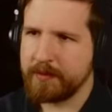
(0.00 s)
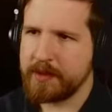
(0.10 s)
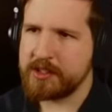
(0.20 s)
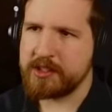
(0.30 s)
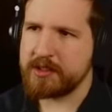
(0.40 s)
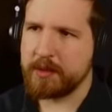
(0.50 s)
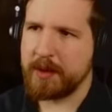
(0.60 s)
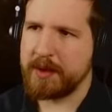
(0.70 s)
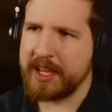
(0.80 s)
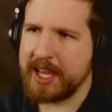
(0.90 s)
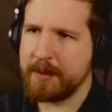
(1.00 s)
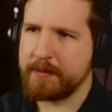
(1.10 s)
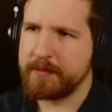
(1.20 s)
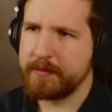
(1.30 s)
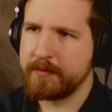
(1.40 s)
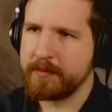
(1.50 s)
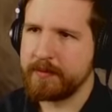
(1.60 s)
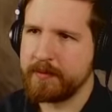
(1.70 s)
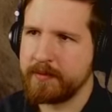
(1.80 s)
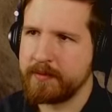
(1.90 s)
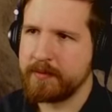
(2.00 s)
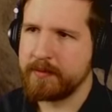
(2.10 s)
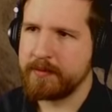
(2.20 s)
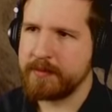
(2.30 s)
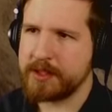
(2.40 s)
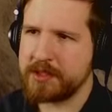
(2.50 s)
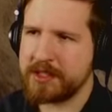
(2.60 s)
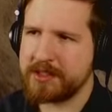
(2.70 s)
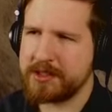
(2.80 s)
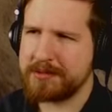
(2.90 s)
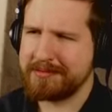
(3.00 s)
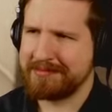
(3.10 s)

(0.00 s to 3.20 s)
this isn't the way we came. This is...